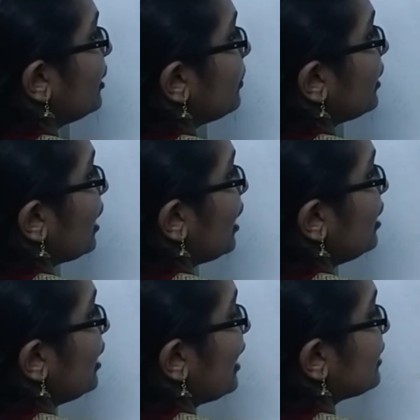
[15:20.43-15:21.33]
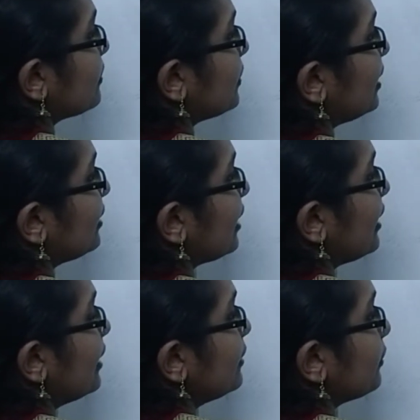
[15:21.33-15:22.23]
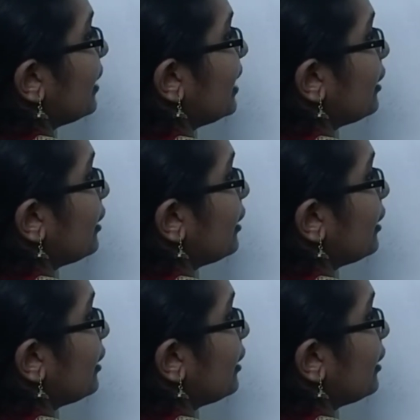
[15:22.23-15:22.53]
per hour and speed 3 is 5